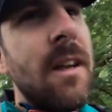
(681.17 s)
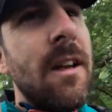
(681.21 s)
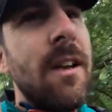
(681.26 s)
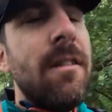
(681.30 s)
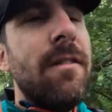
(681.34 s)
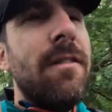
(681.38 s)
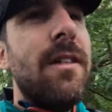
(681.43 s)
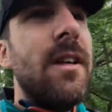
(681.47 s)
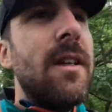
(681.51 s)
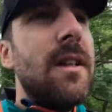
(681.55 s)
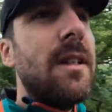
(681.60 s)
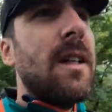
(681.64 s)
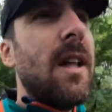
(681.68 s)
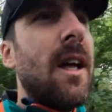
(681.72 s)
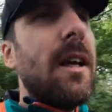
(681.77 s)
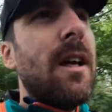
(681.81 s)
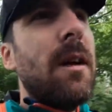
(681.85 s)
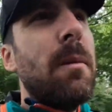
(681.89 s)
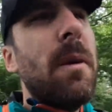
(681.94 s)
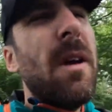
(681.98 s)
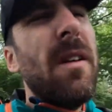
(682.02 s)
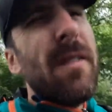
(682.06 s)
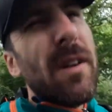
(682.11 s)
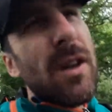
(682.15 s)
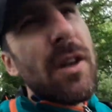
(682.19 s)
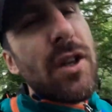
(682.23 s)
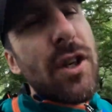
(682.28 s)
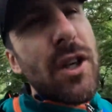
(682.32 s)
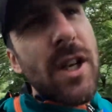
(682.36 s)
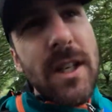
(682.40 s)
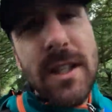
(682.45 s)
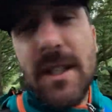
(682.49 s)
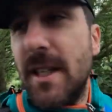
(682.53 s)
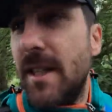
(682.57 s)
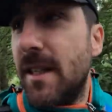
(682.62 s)
feels like a bit of a
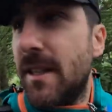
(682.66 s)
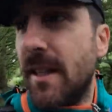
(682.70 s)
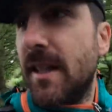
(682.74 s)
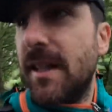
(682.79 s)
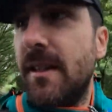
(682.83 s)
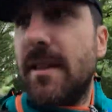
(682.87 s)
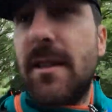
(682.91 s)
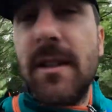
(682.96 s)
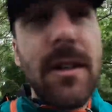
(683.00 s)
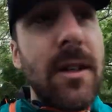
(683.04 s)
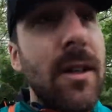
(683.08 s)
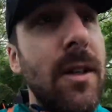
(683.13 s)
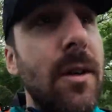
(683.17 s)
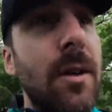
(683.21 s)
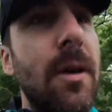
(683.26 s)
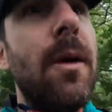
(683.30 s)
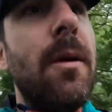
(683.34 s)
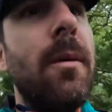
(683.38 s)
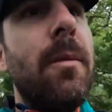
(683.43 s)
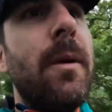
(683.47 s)
shitty thing to do,